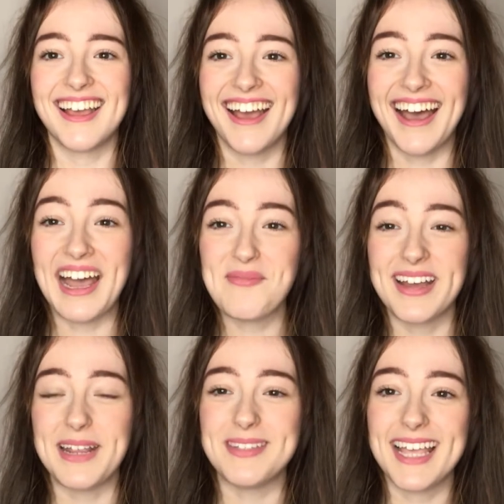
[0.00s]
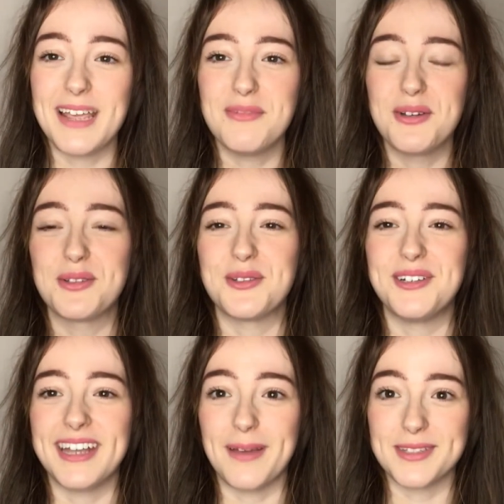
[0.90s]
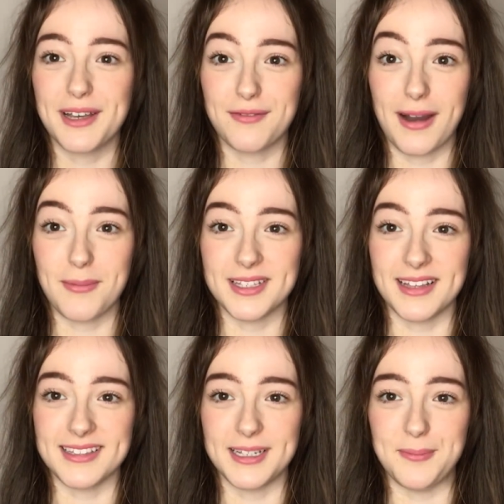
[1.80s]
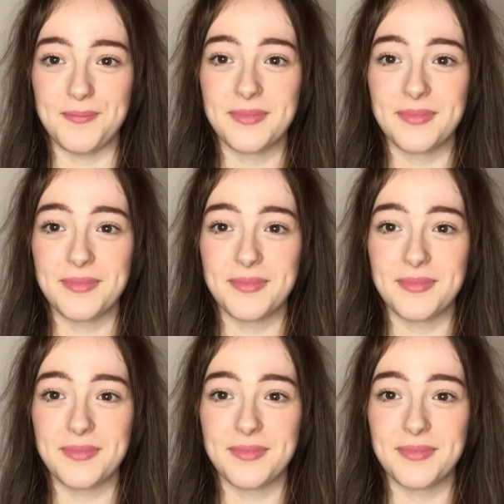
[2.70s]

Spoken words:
Hi, my name is Amy O'Toole and I'm self-representing.